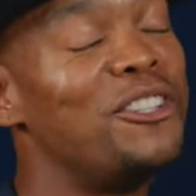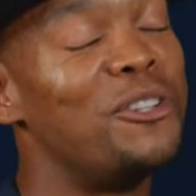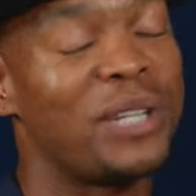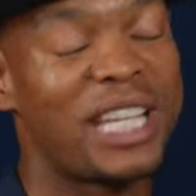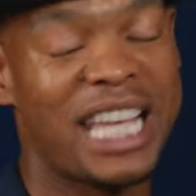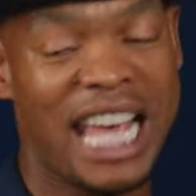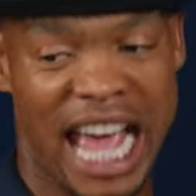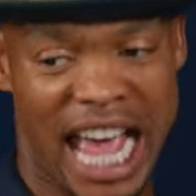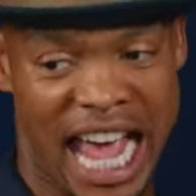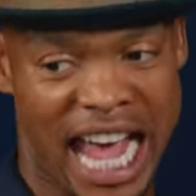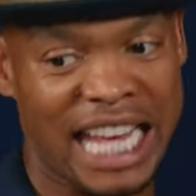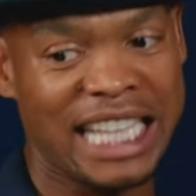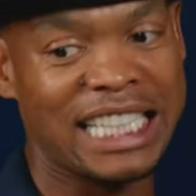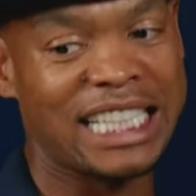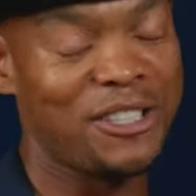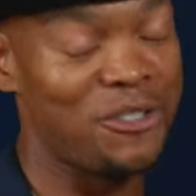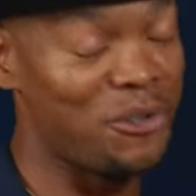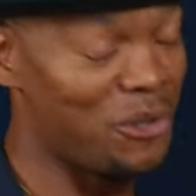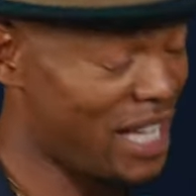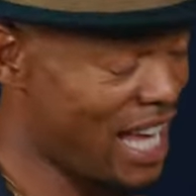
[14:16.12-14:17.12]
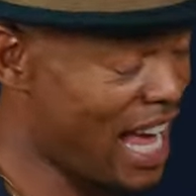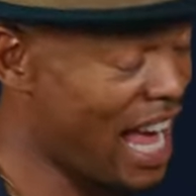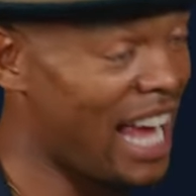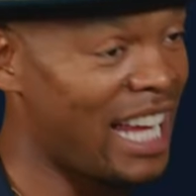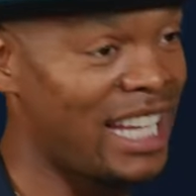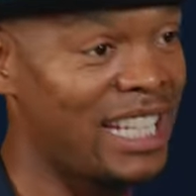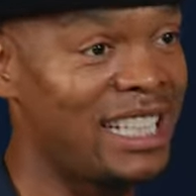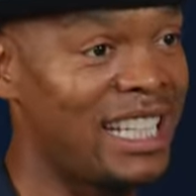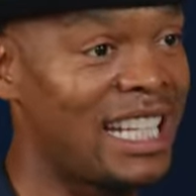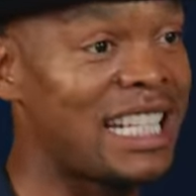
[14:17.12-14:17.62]
You can.
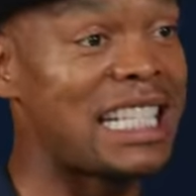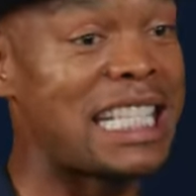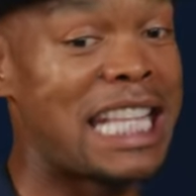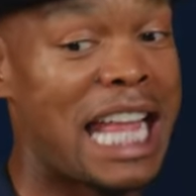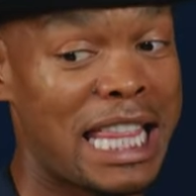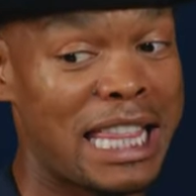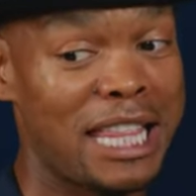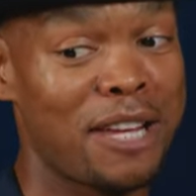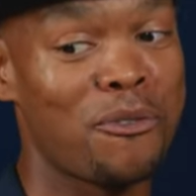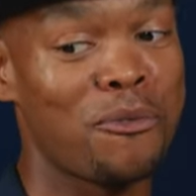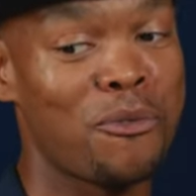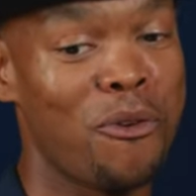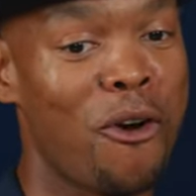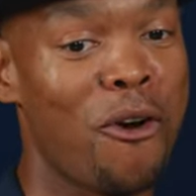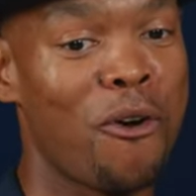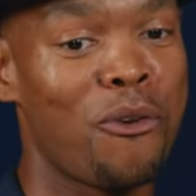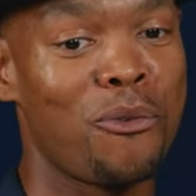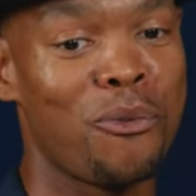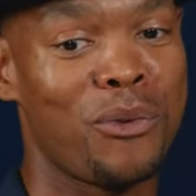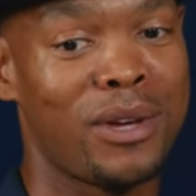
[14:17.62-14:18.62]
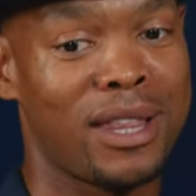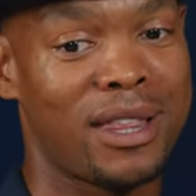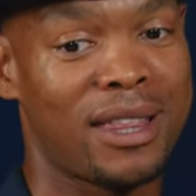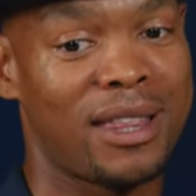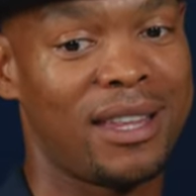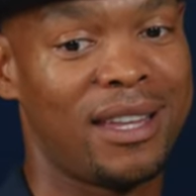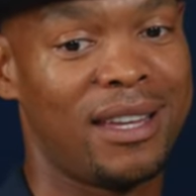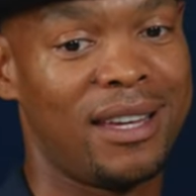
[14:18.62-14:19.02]
There's nothing wrong with